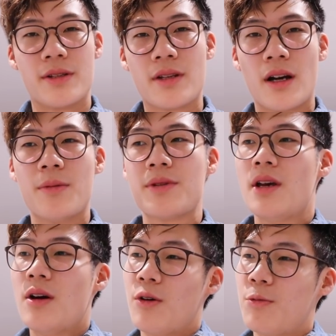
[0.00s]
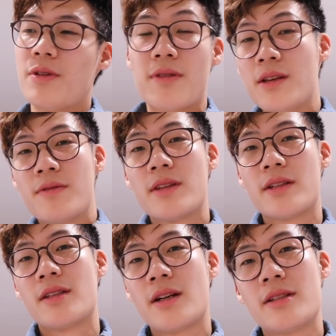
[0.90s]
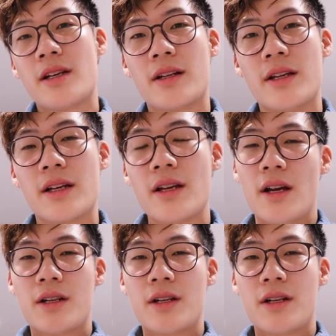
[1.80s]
of times, or with even the study technique,